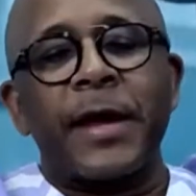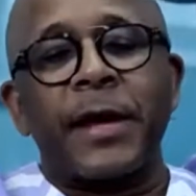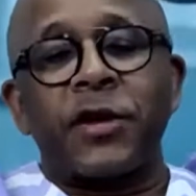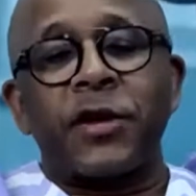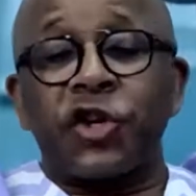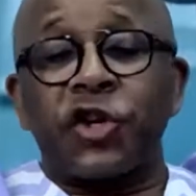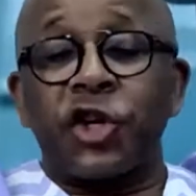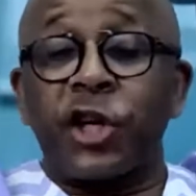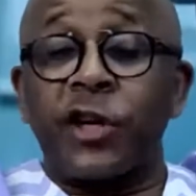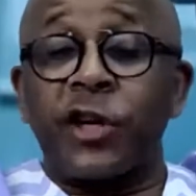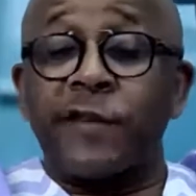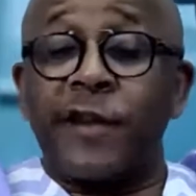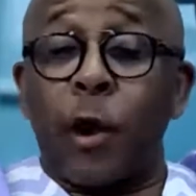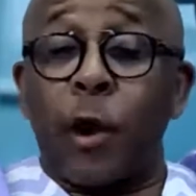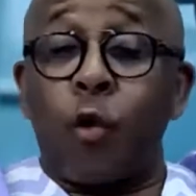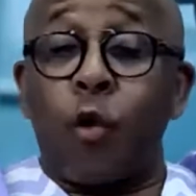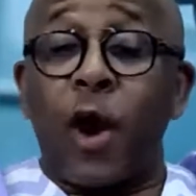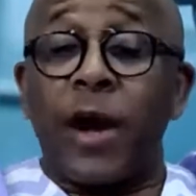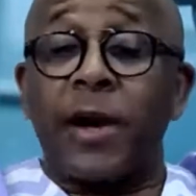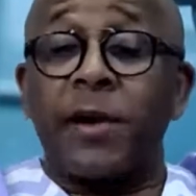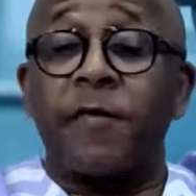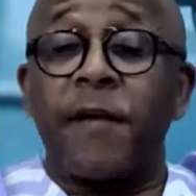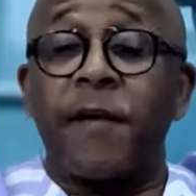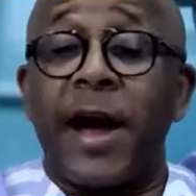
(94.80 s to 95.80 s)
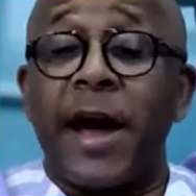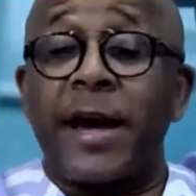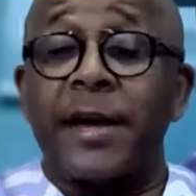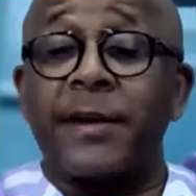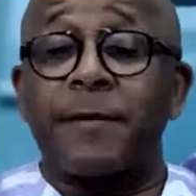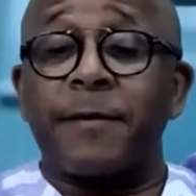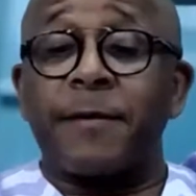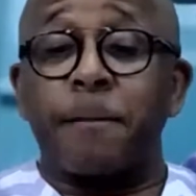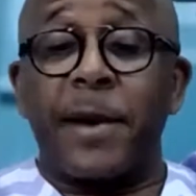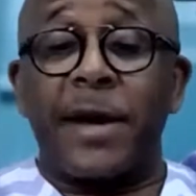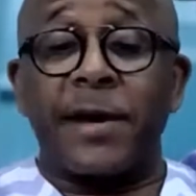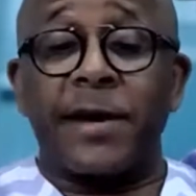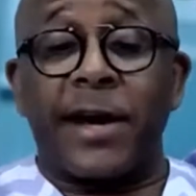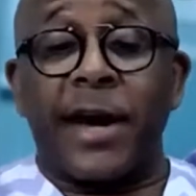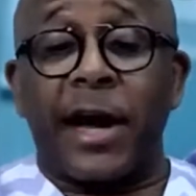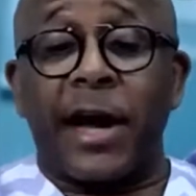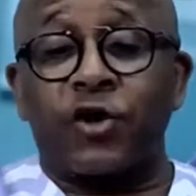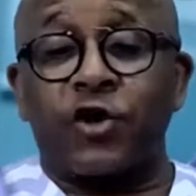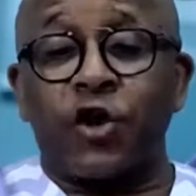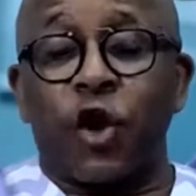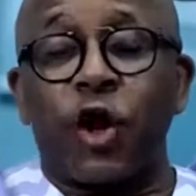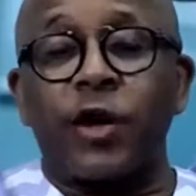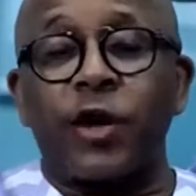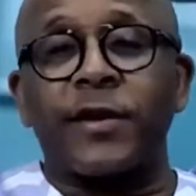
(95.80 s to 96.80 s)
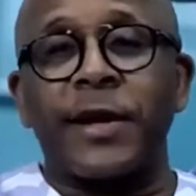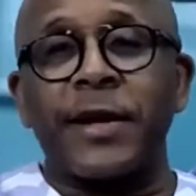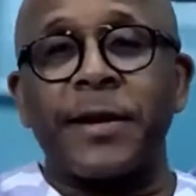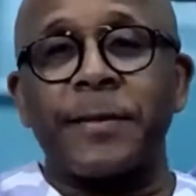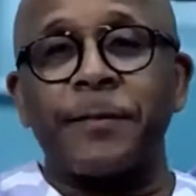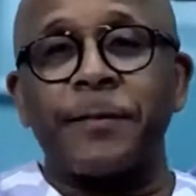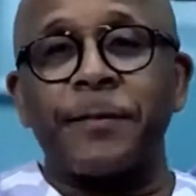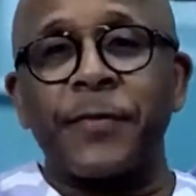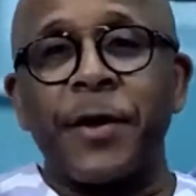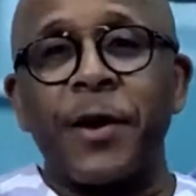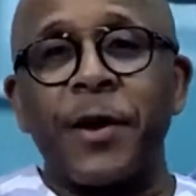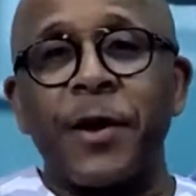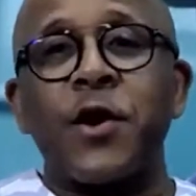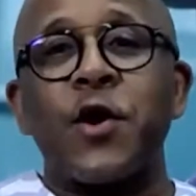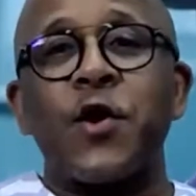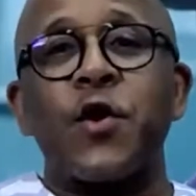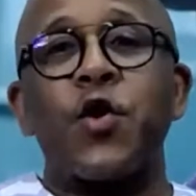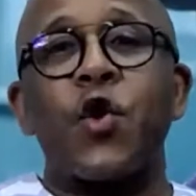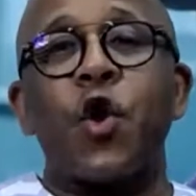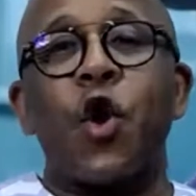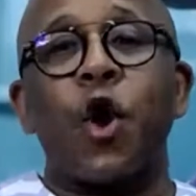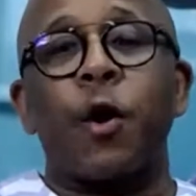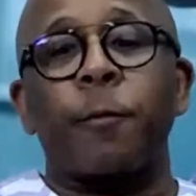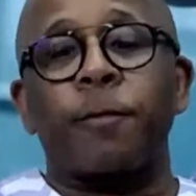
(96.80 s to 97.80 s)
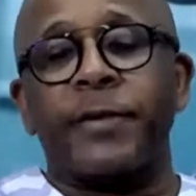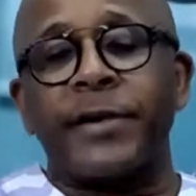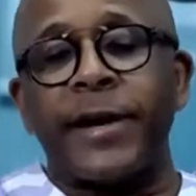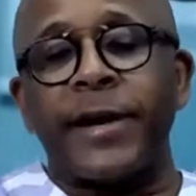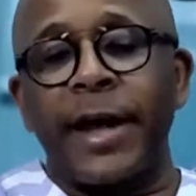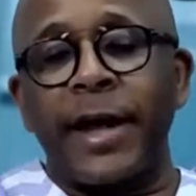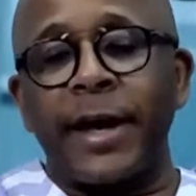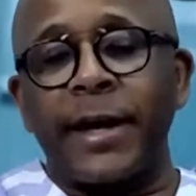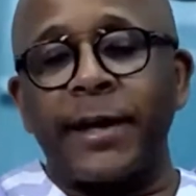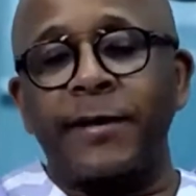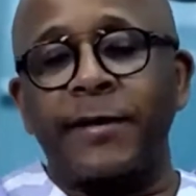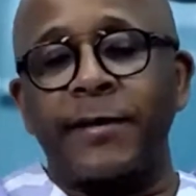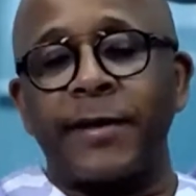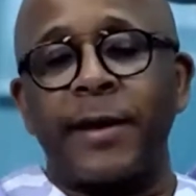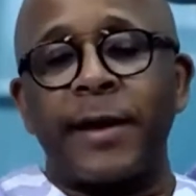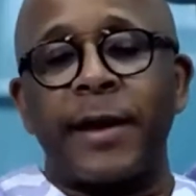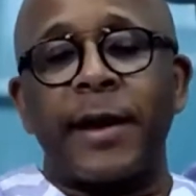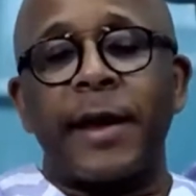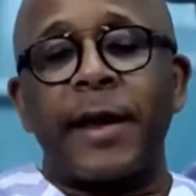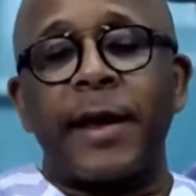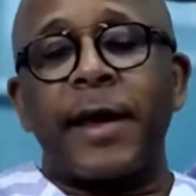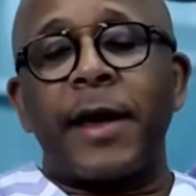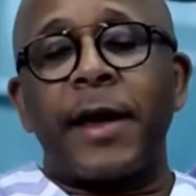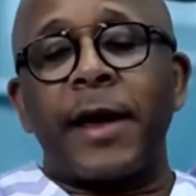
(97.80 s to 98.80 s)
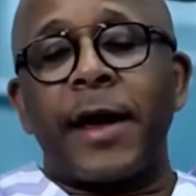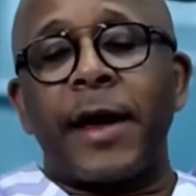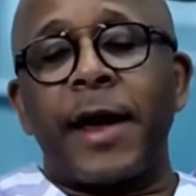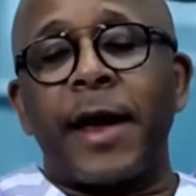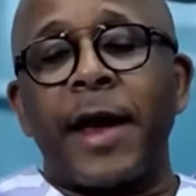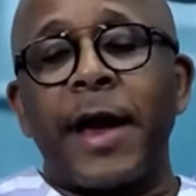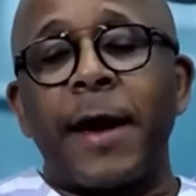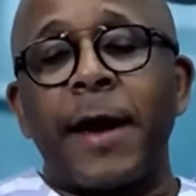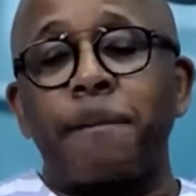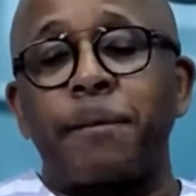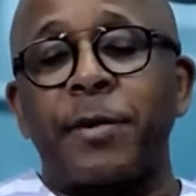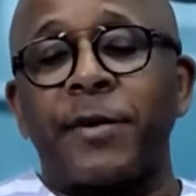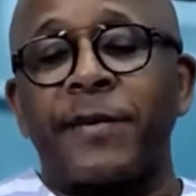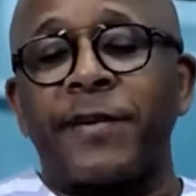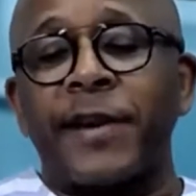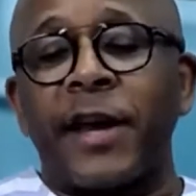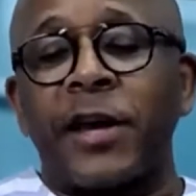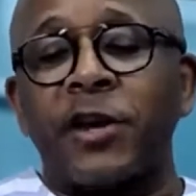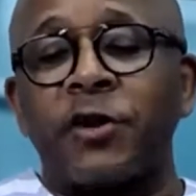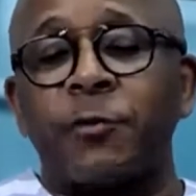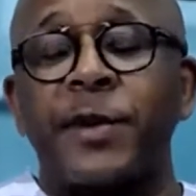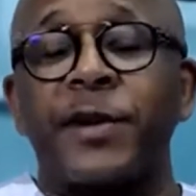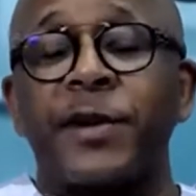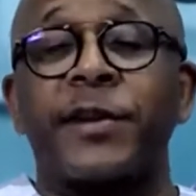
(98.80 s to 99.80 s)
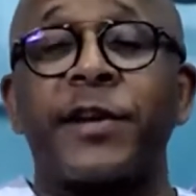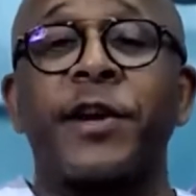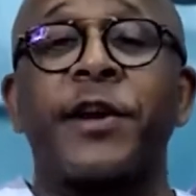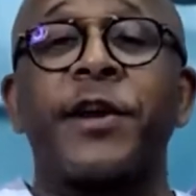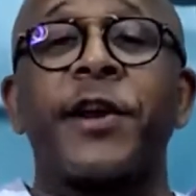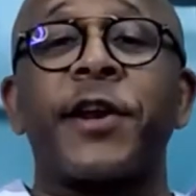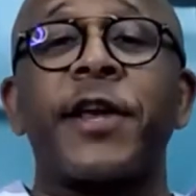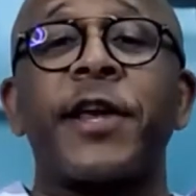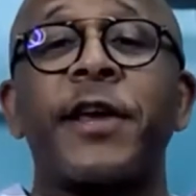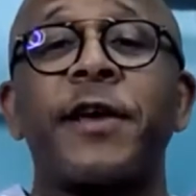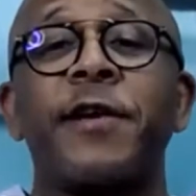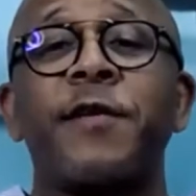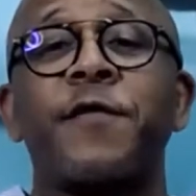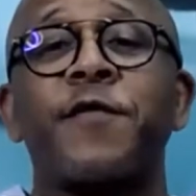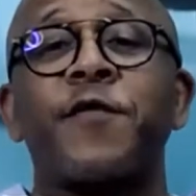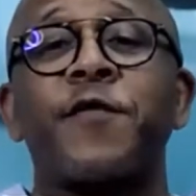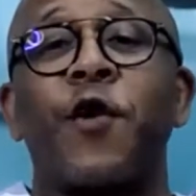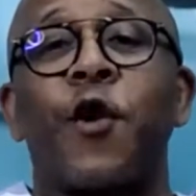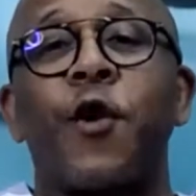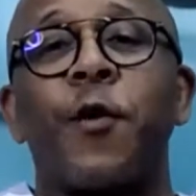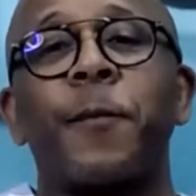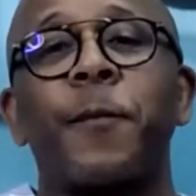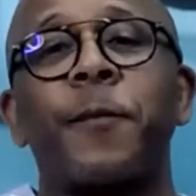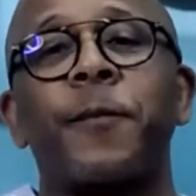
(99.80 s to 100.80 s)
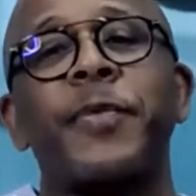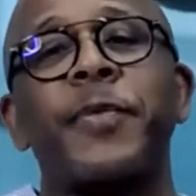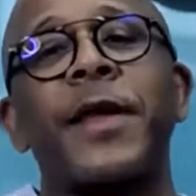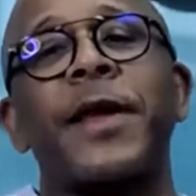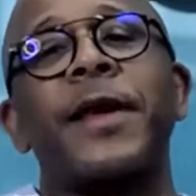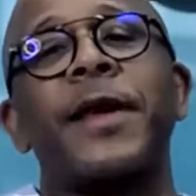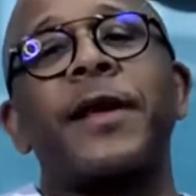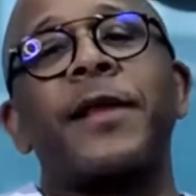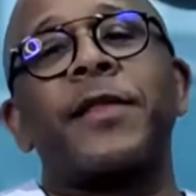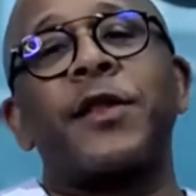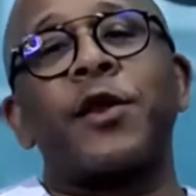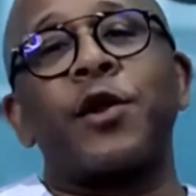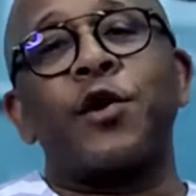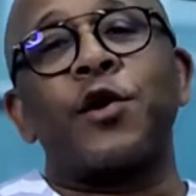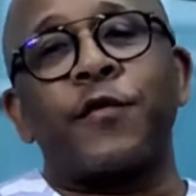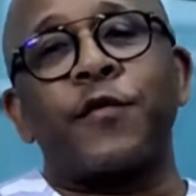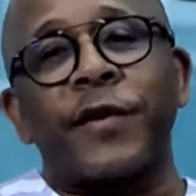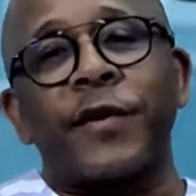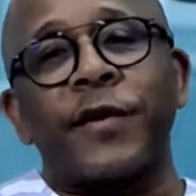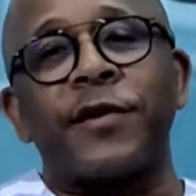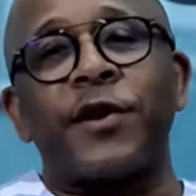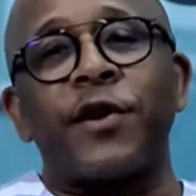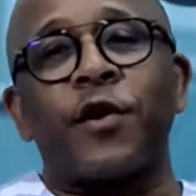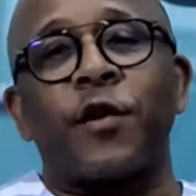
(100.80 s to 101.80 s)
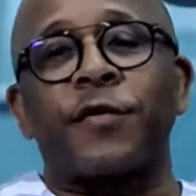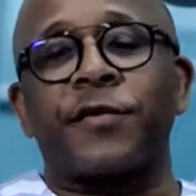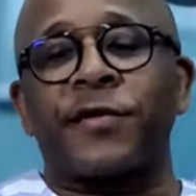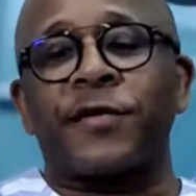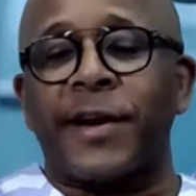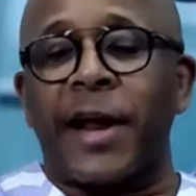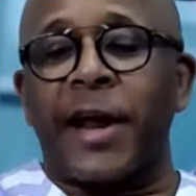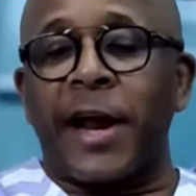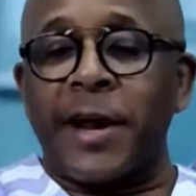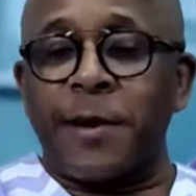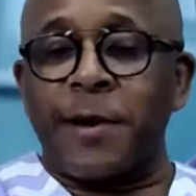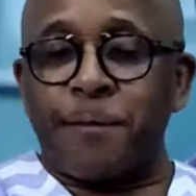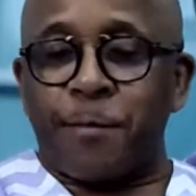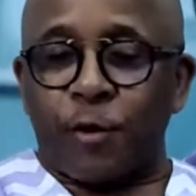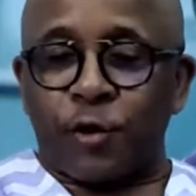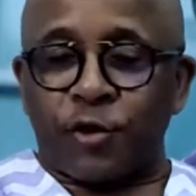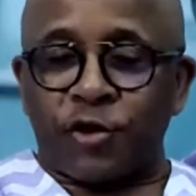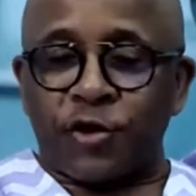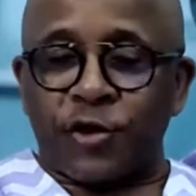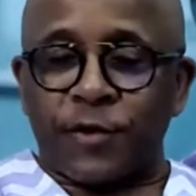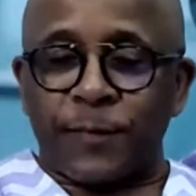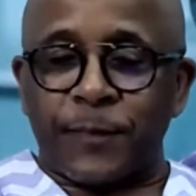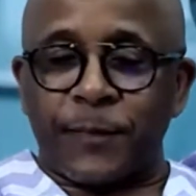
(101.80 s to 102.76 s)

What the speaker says: She is a qualified medical doctor who obtained her MPCHB degree from the University of Stellenbosch.